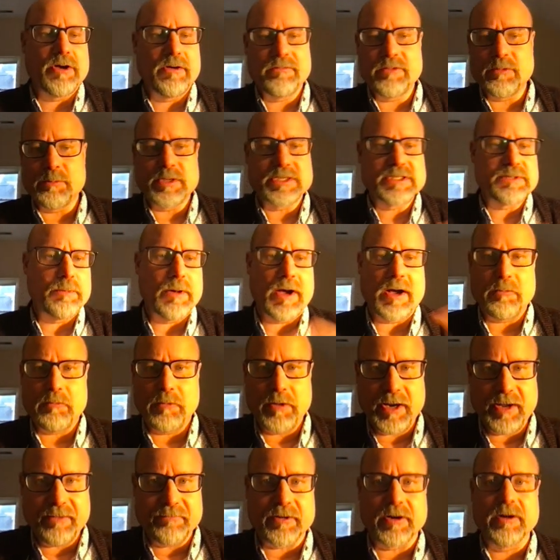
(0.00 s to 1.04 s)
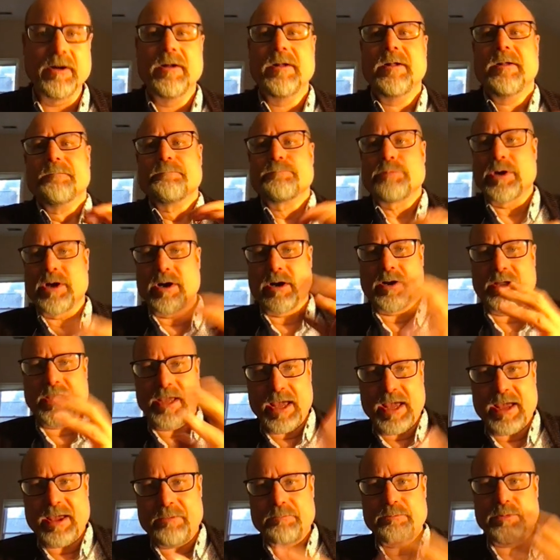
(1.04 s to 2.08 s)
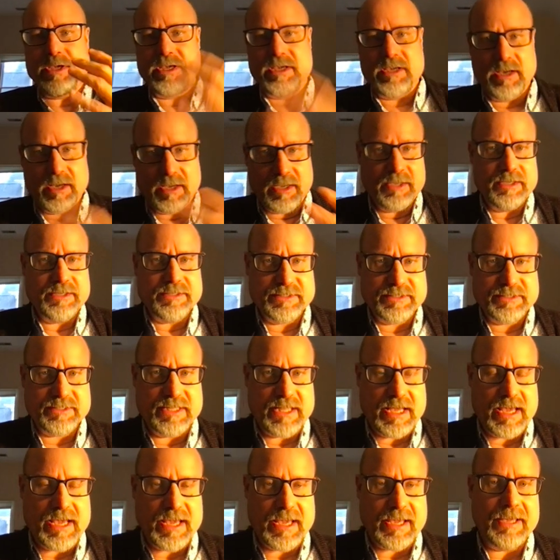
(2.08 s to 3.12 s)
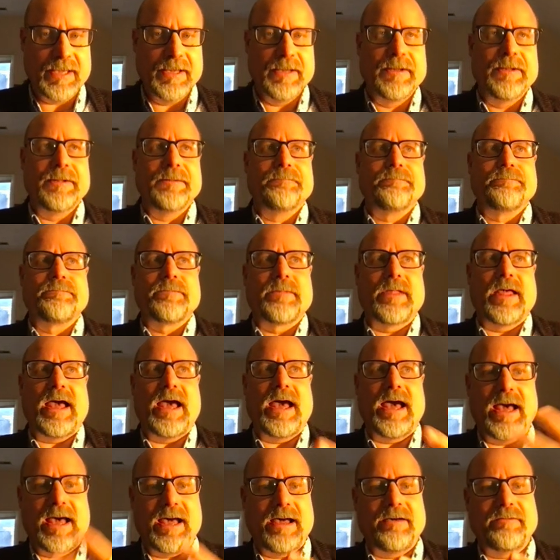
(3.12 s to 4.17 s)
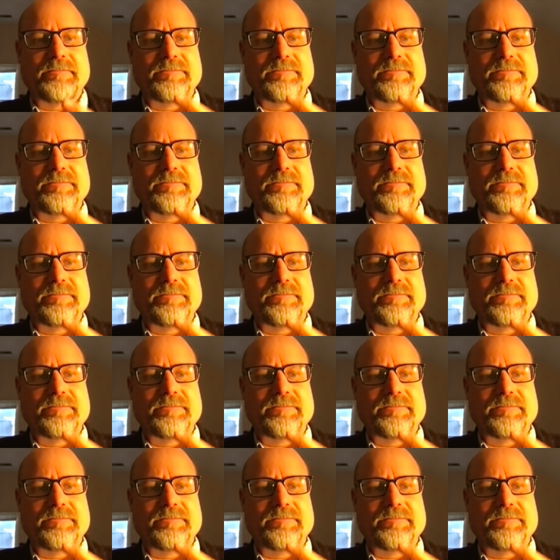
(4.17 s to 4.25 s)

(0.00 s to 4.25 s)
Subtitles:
them on spot, whatever. But archaea, because they have